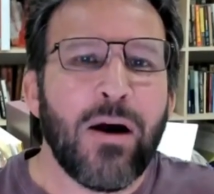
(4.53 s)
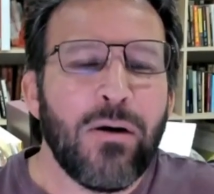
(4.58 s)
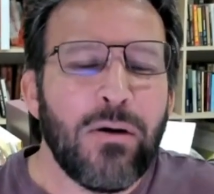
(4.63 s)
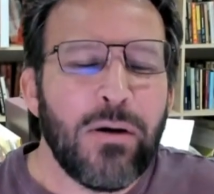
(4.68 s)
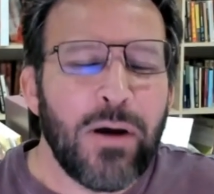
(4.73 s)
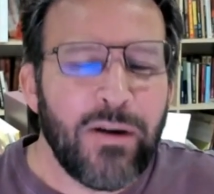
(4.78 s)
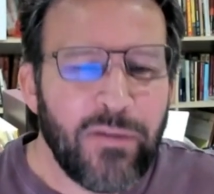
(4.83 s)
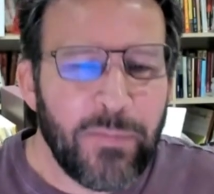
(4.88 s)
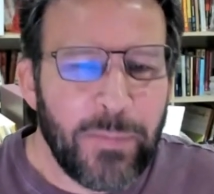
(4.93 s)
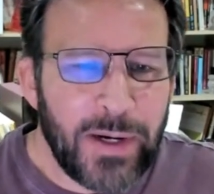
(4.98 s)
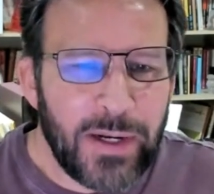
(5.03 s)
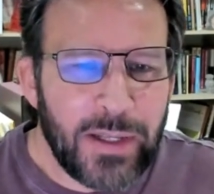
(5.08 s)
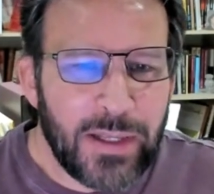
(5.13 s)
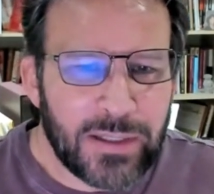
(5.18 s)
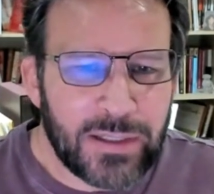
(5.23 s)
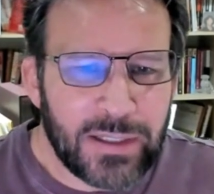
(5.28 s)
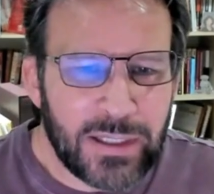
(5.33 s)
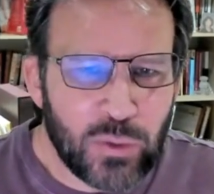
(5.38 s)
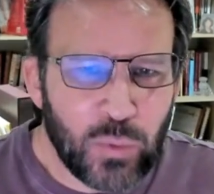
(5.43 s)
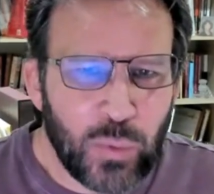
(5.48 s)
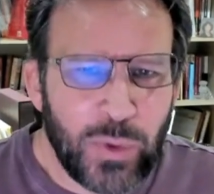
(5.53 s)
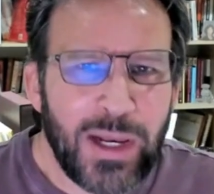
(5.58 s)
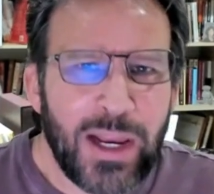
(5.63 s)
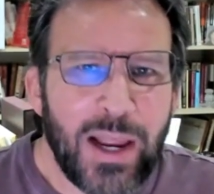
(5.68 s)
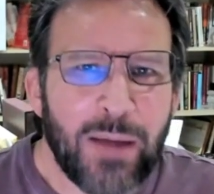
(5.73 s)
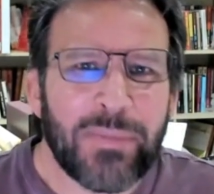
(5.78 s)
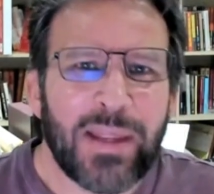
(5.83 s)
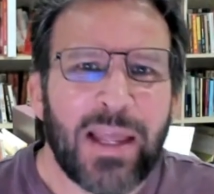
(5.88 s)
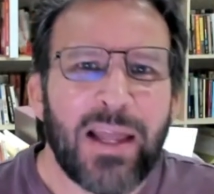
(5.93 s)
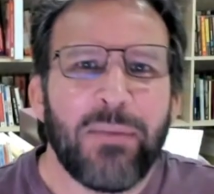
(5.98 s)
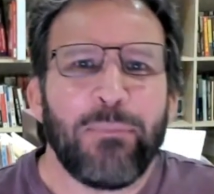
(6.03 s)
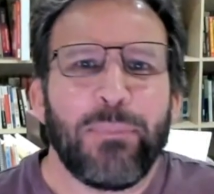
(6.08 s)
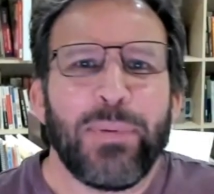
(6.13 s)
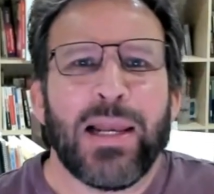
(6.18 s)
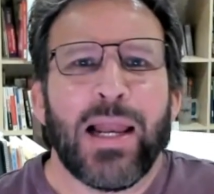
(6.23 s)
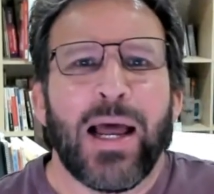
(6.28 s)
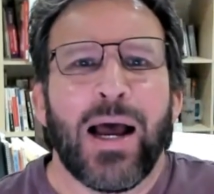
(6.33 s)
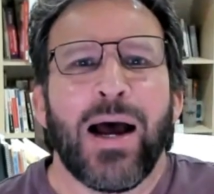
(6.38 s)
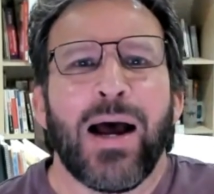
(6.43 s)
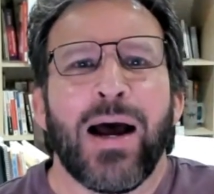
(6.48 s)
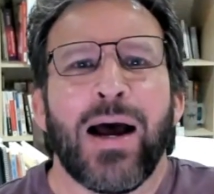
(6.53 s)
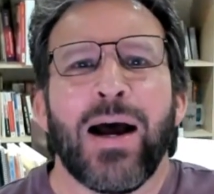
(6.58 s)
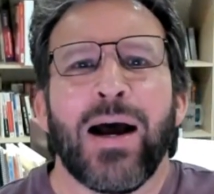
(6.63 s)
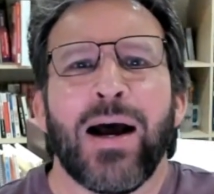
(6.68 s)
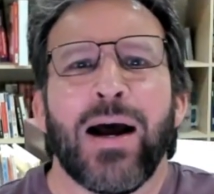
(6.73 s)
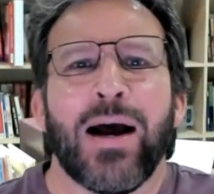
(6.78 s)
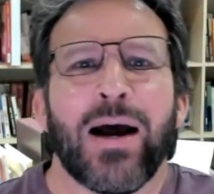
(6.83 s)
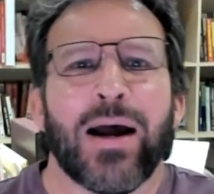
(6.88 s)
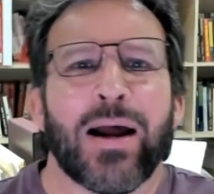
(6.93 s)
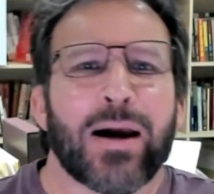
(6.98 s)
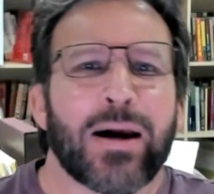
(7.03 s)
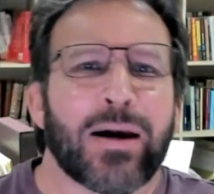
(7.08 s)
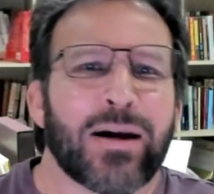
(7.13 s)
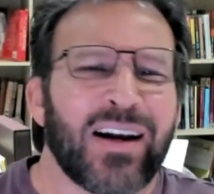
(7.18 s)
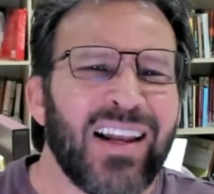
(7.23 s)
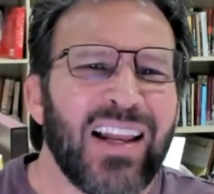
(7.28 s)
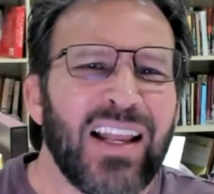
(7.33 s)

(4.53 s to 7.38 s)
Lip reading: Hello, everybody. This is William del Pilar,